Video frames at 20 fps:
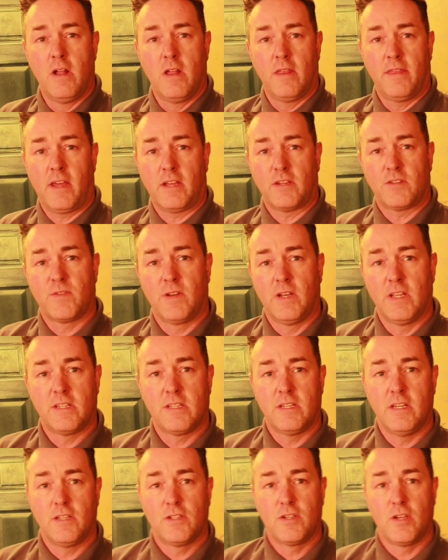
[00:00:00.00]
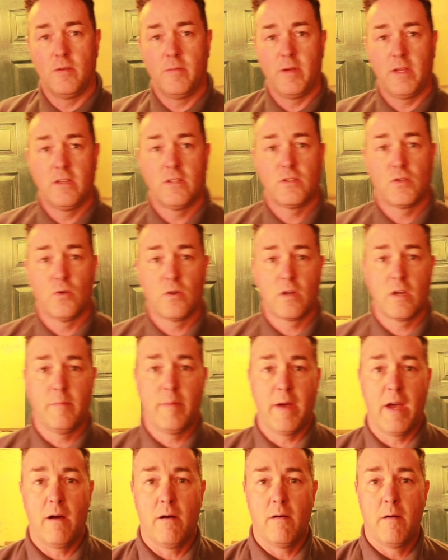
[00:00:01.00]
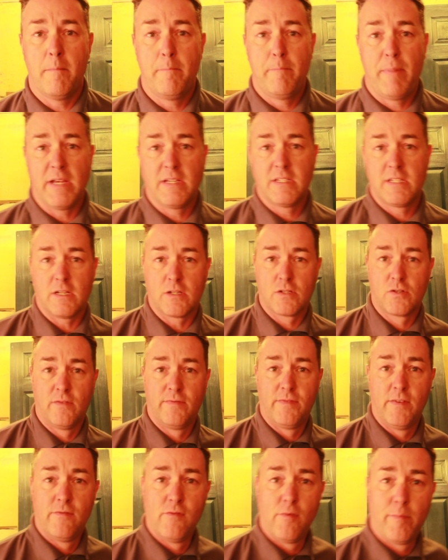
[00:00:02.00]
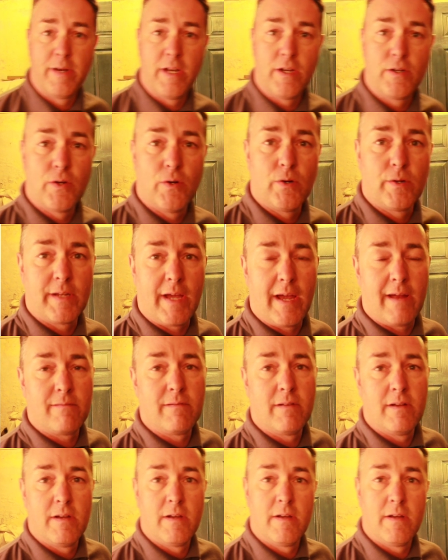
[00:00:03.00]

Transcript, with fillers: Thanks for listening to me talking about basic stuff of rubbing a door down.